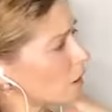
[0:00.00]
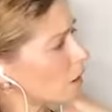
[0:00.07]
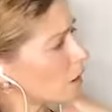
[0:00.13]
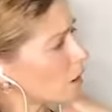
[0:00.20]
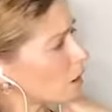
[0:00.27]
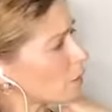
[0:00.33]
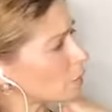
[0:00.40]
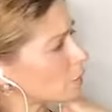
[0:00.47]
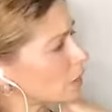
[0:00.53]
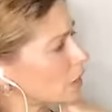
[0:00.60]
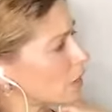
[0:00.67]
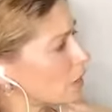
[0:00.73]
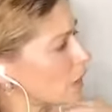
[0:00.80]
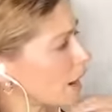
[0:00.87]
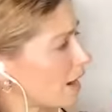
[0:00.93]

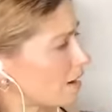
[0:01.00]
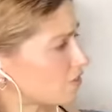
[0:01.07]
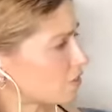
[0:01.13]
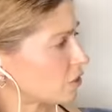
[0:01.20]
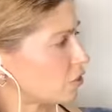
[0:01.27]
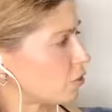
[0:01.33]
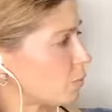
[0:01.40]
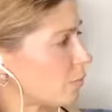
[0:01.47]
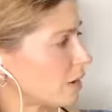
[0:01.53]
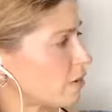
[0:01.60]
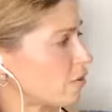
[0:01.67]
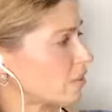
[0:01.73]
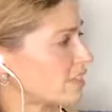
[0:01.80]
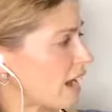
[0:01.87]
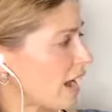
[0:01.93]
after you pay
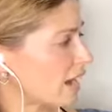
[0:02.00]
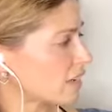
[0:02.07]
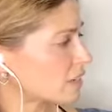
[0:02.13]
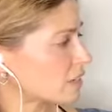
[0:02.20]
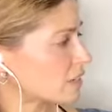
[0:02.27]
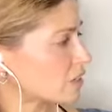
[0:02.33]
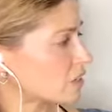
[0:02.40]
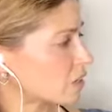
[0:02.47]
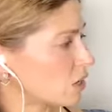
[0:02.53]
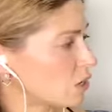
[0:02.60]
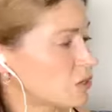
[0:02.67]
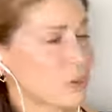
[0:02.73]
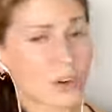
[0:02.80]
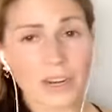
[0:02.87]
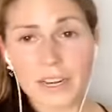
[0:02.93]
your taxes,
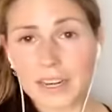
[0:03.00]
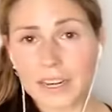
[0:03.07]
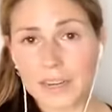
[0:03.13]
your